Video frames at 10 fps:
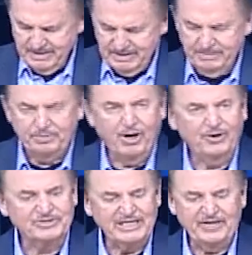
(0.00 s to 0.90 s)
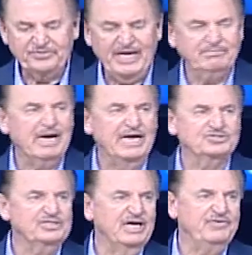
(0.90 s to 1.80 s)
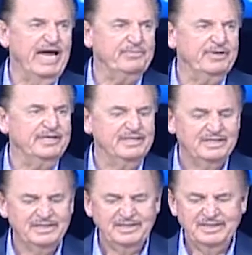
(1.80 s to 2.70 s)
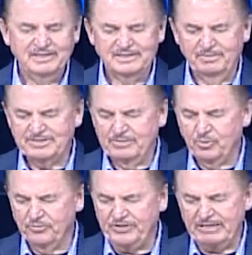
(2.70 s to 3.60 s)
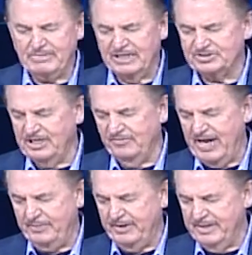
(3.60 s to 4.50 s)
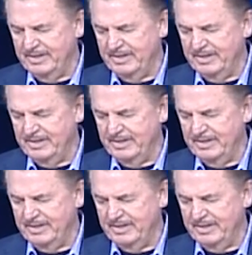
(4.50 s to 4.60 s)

Again, Paul said, I thank myself happy. Sometimes I'm going to thank myself happy.